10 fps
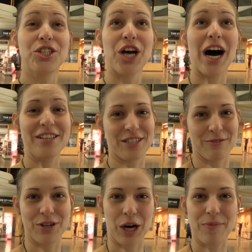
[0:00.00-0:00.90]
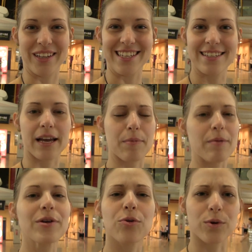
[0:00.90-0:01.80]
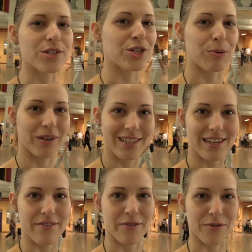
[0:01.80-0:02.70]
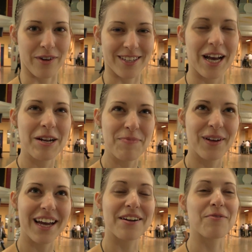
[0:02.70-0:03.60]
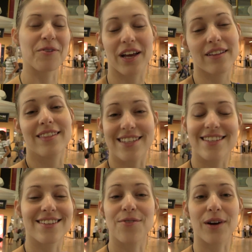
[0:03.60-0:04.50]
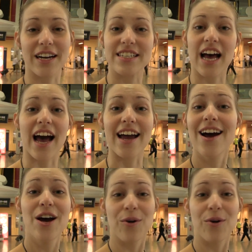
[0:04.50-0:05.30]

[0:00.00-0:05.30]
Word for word: tons of turbulence, like maybe the worst turbulence I've ever felt on a plane and we were like, this is it, we're gonna die.